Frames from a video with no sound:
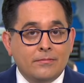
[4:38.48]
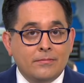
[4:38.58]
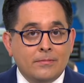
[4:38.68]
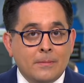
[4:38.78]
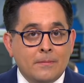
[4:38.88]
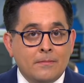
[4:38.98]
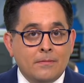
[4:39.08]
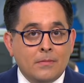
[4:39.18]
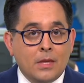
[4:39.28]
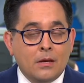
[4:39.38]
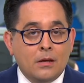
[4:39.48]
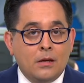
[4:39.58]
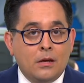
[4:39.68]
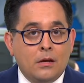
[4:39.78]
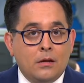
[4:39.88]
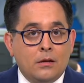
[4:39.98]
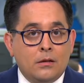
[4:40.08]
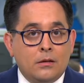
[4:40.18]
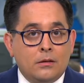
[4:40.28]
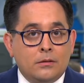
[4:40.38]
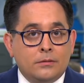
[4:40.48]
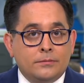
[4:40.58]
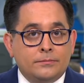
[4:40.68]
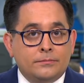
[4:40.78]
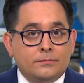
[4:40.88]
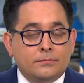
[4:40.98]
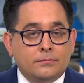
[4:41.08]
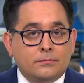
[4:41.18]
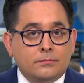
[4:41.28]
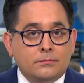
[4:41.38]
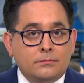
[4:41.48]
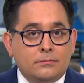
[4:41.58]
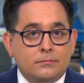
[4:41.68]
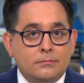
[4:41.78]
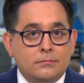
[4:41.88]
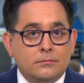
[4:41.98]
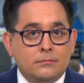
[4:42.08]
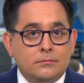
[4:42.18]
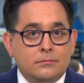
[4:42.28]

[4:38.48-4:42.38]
(silent)